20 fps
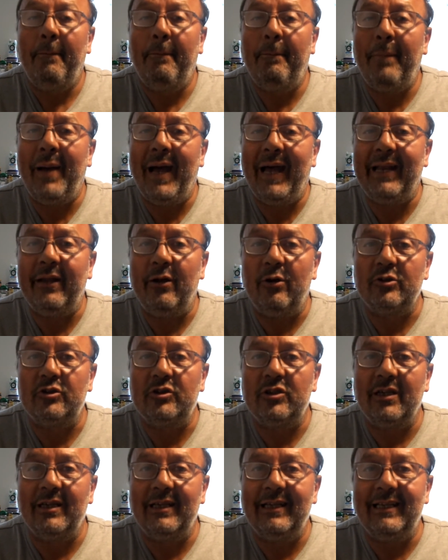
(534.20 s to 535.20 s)

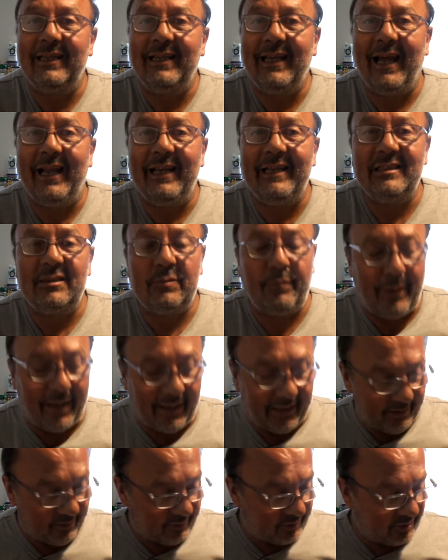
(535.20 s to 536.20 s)
Parios, Yanis
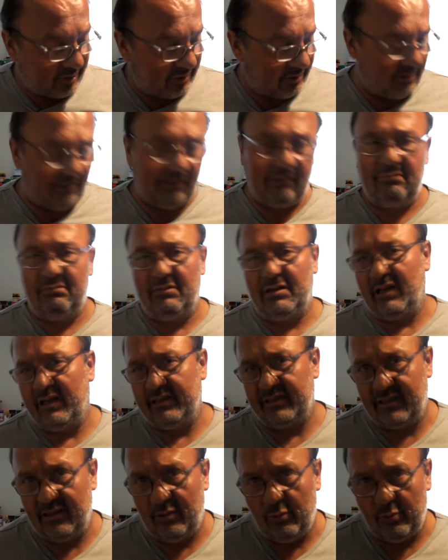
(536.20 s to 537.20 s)
Parios, a
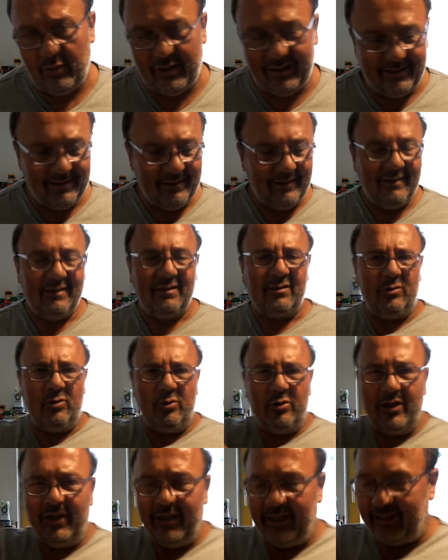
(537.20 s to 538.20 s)
classical one.
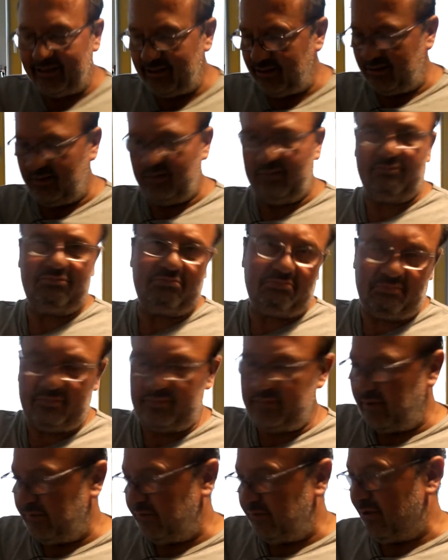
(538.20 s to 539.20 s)
Google it
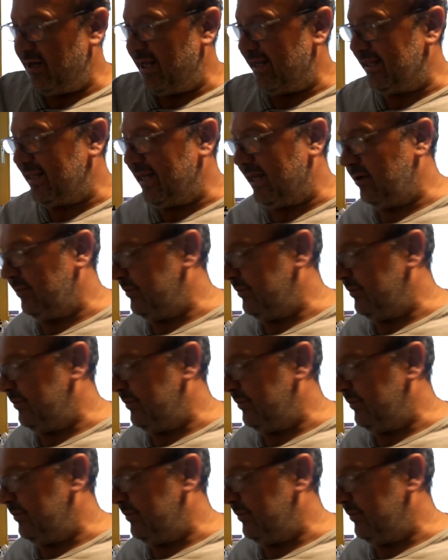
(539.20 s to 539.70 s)
if you like kind of